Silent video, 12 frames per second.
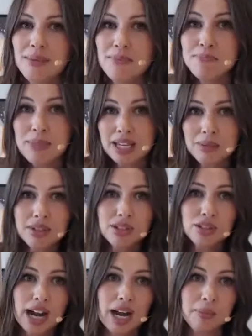Maybe
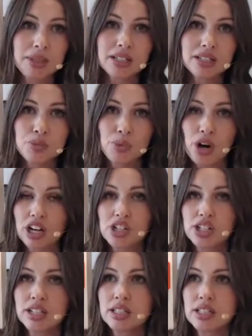your happiness
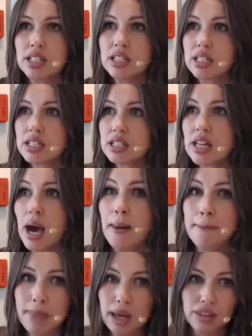project is a
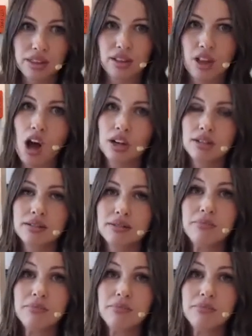month long.